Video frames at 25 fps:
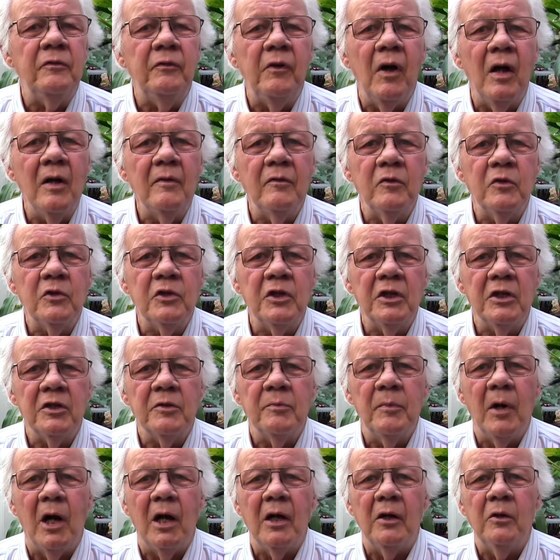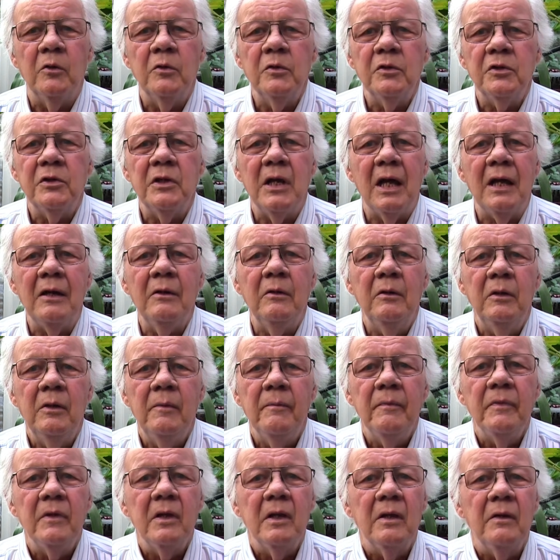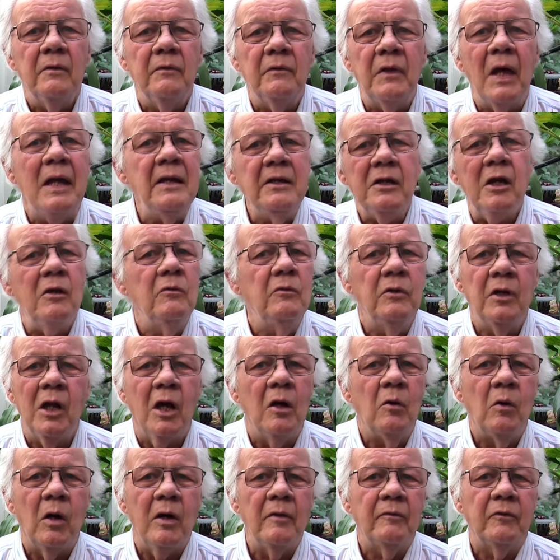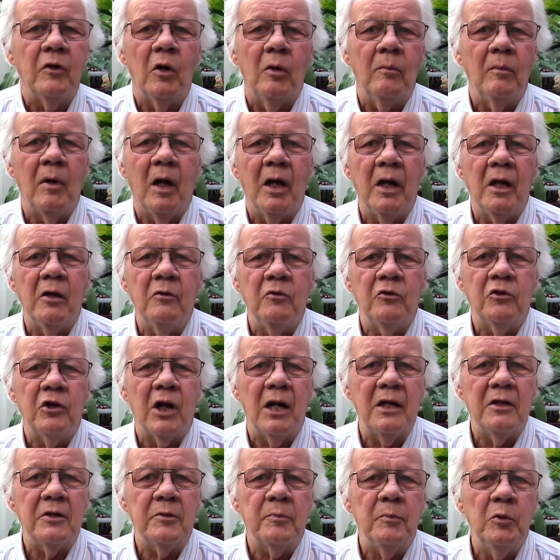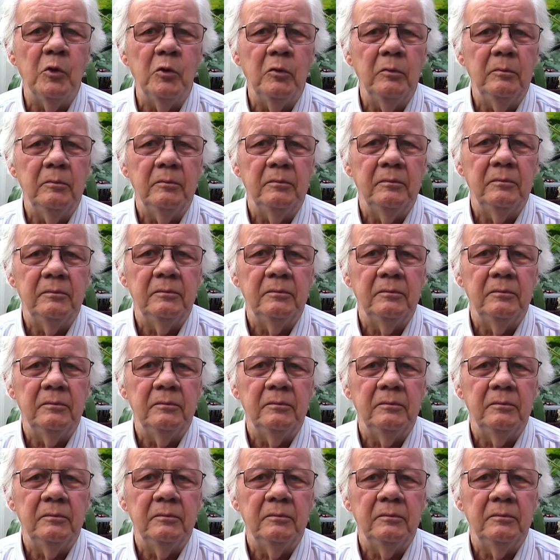5 or 6 miles. Now, they don't know I've got my own transport.